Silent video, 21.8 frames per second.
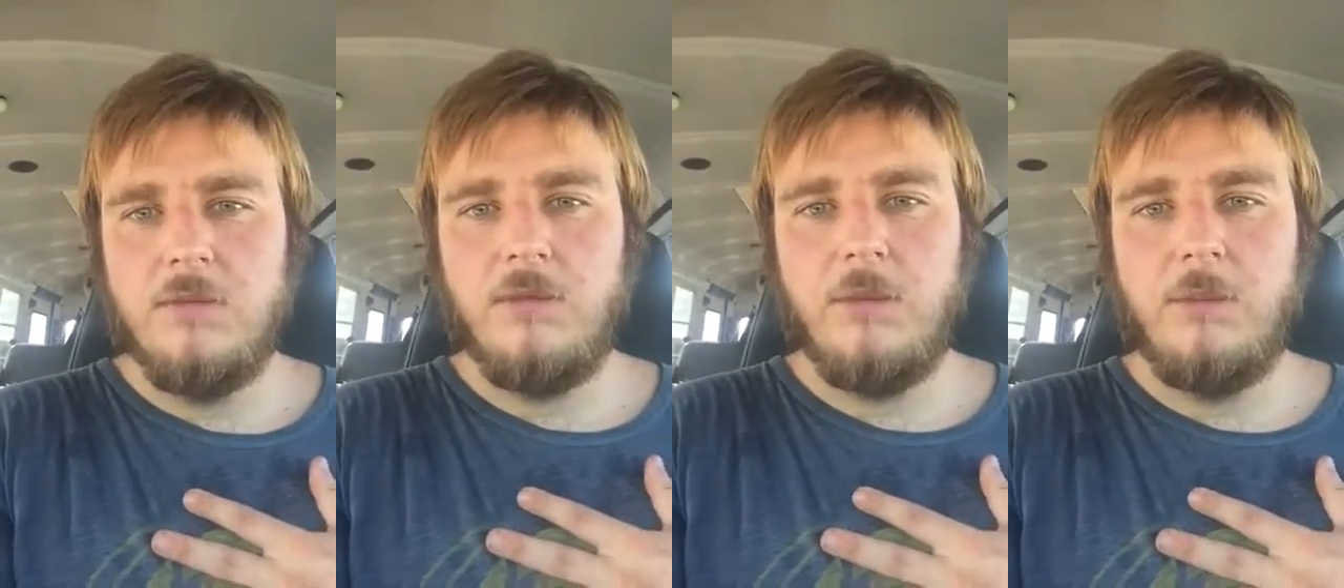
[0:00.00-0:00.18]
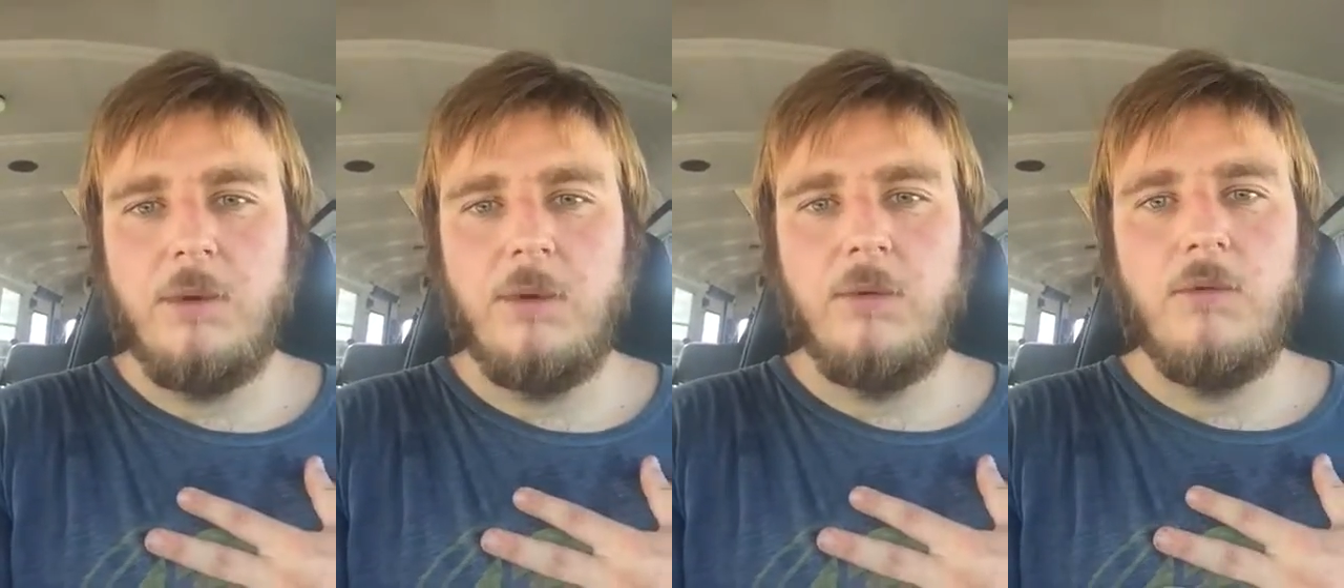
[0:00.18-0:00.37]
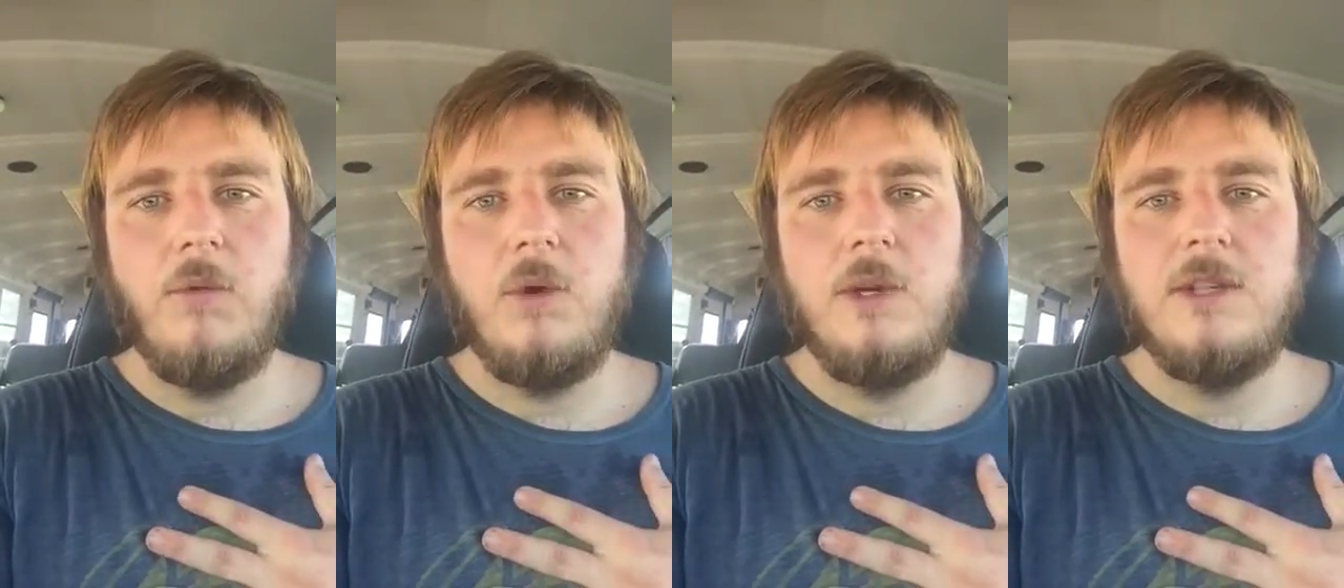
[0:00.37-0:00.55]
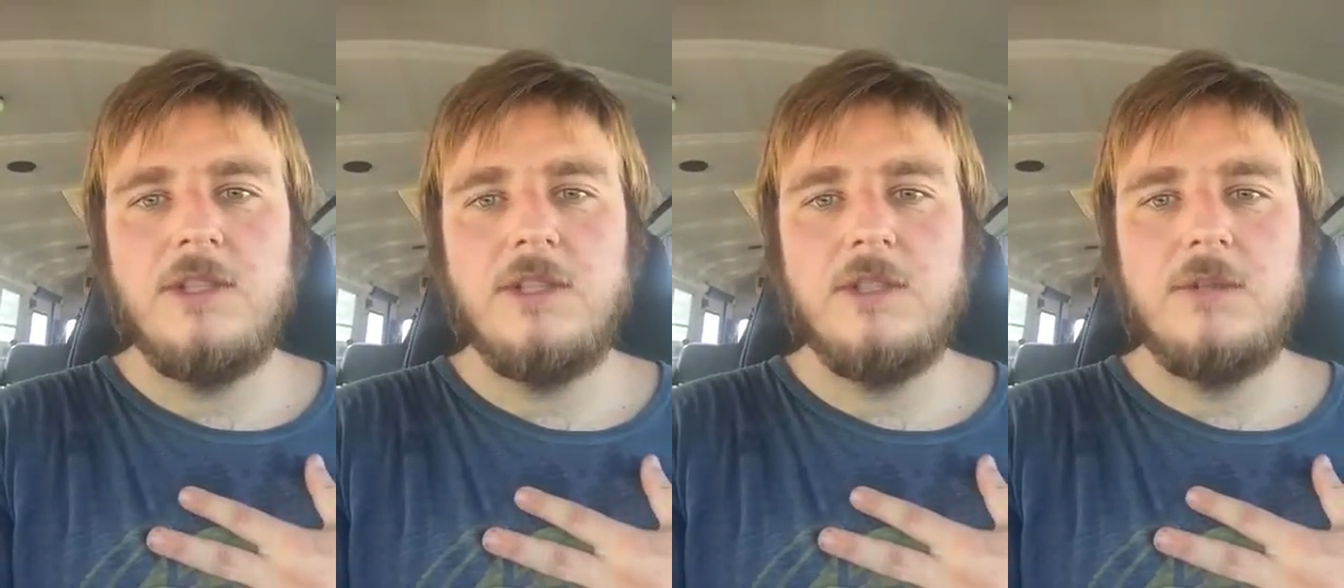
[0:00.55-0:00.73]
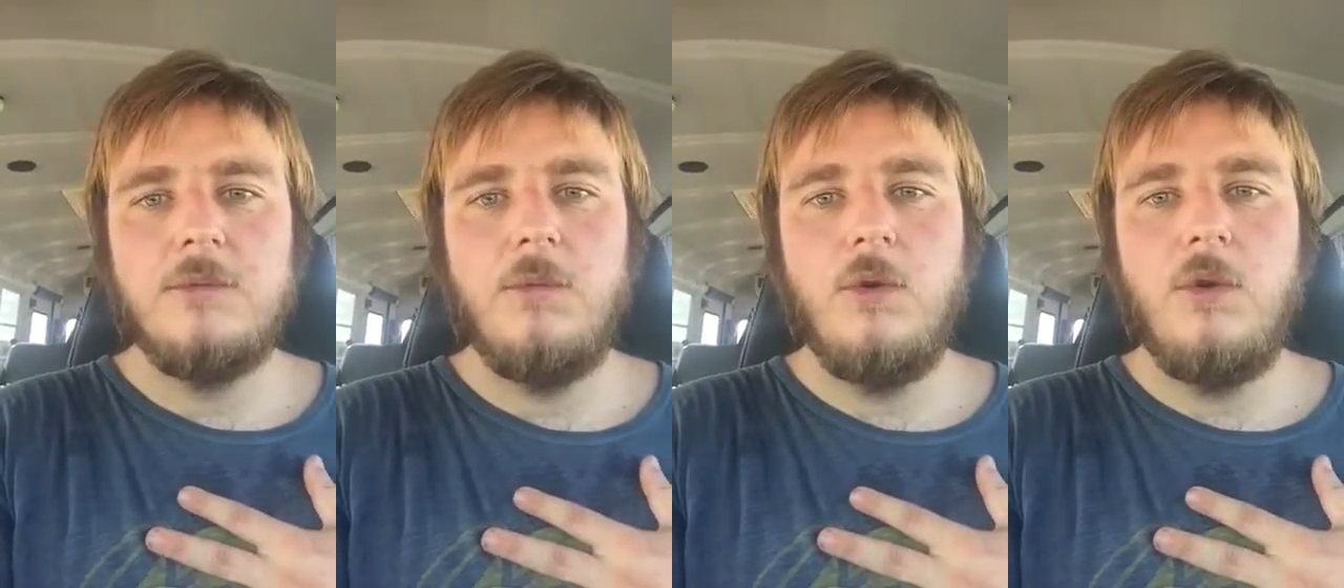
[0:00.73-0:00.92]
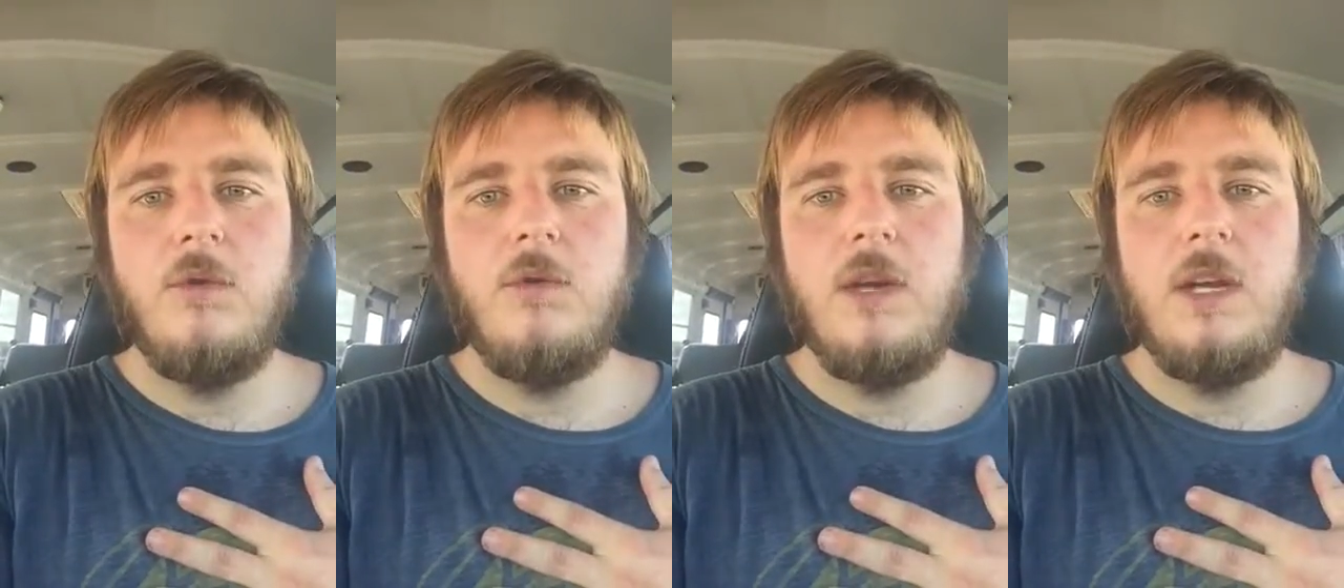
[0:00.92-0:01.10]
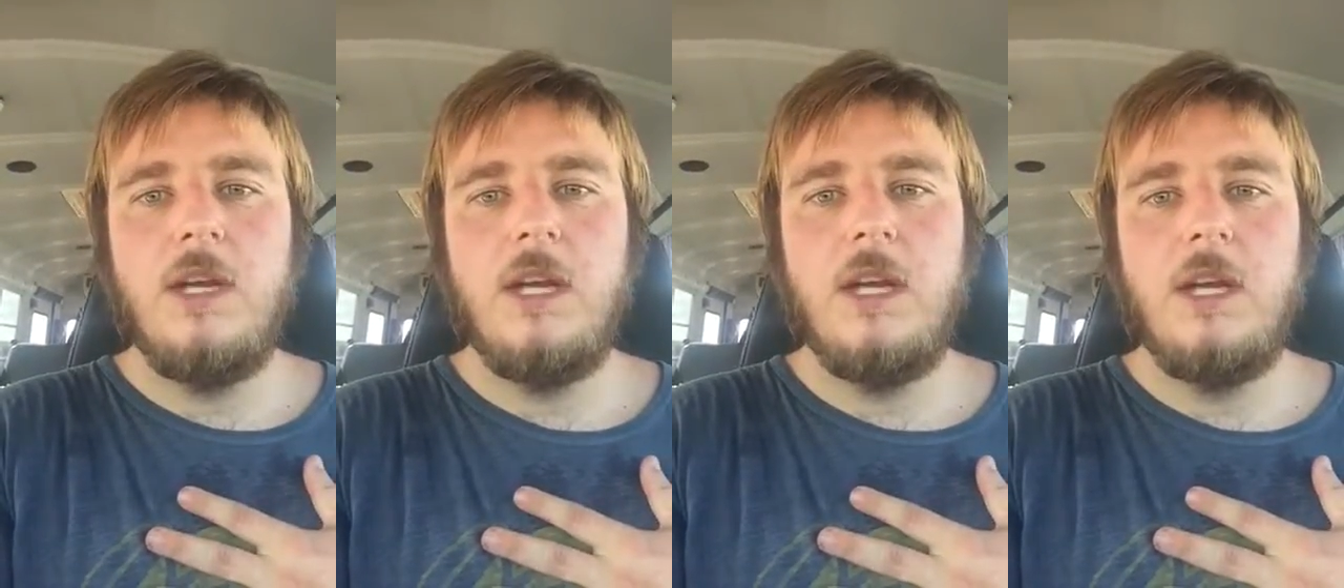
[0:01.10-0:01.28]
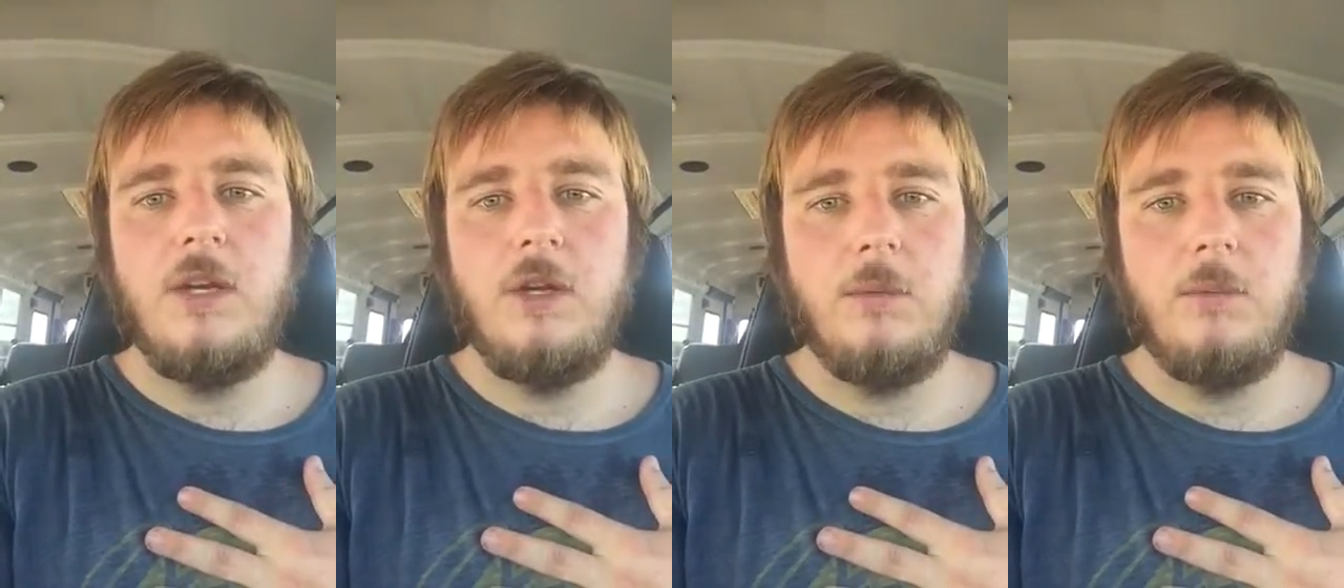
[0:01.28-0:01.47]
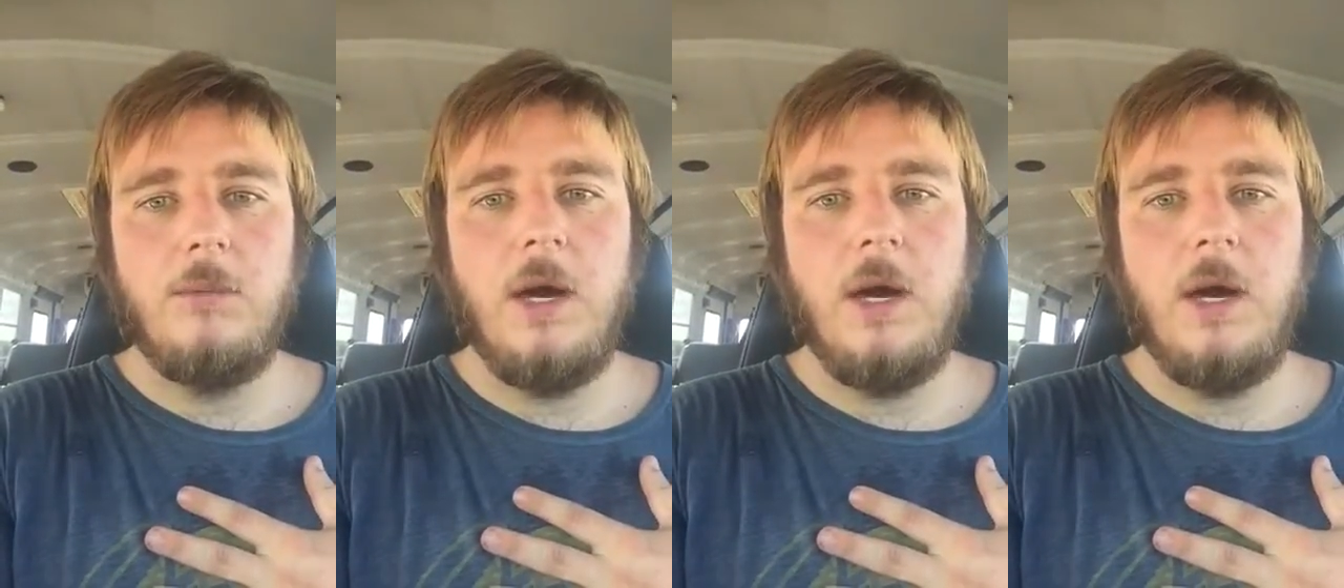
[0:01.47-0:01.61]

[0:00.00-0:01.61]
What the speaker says: from your voice is moving in your